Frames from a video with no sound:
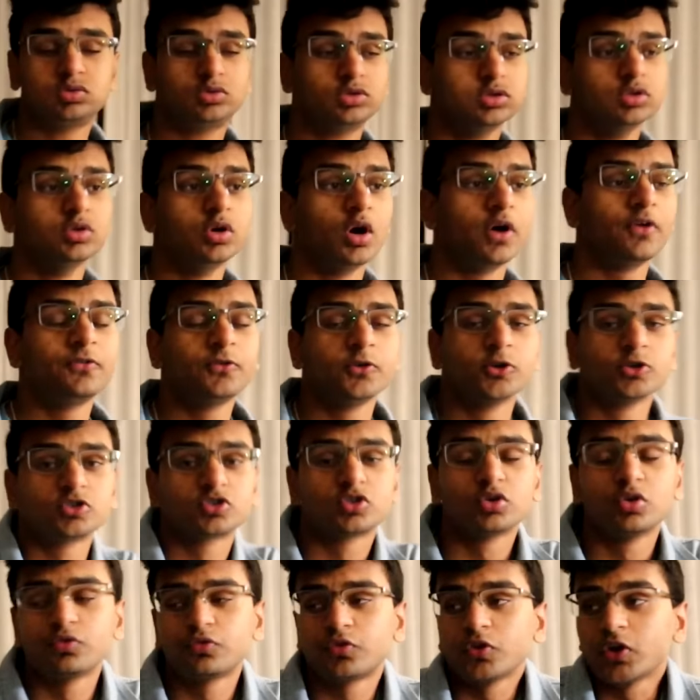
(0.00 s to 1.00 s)
Dude, I feel
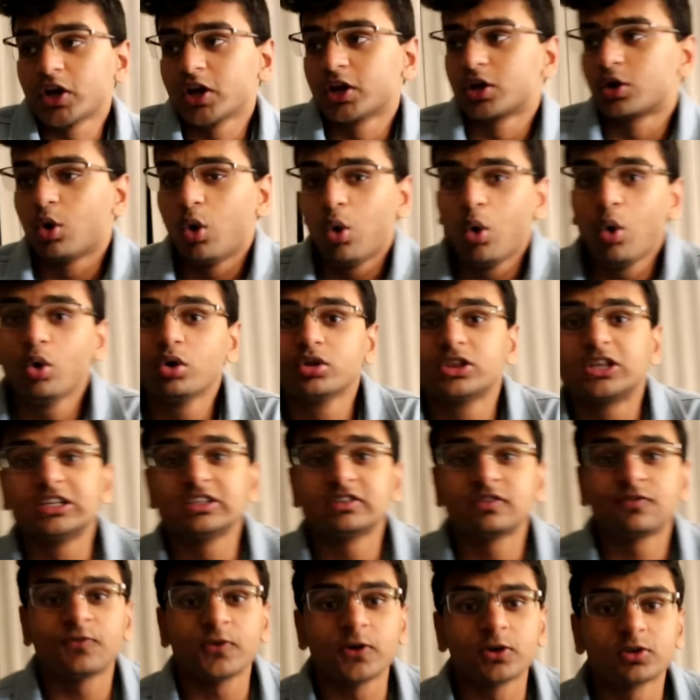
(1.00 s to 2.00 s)
so freaking cold.
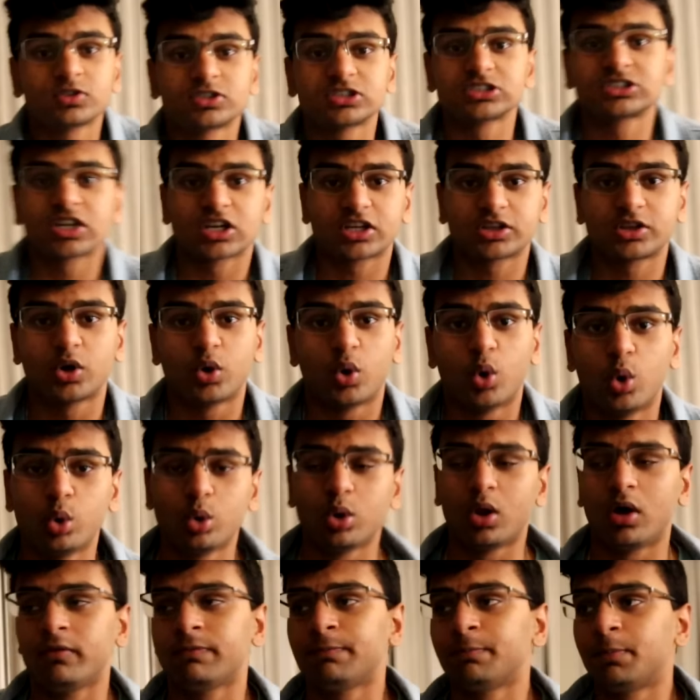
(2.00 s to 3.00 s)
This feels just like the
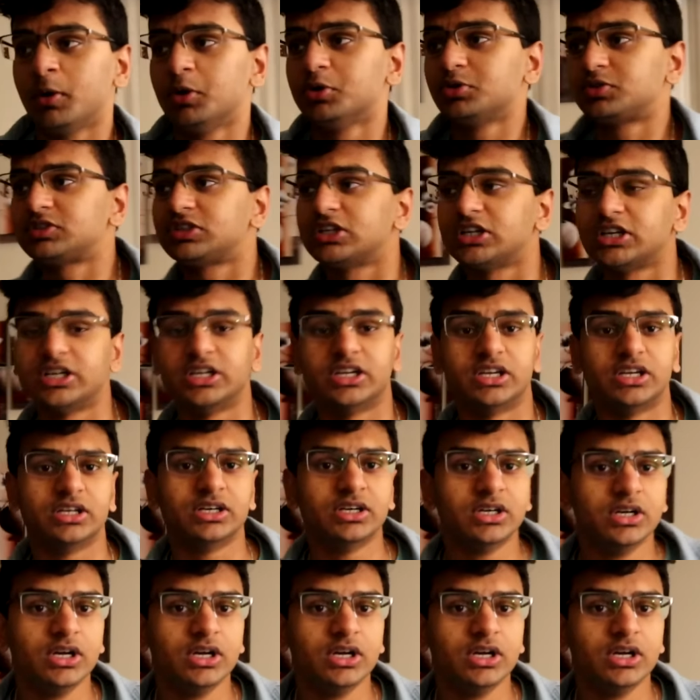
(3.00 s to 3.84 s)
Olaf potion.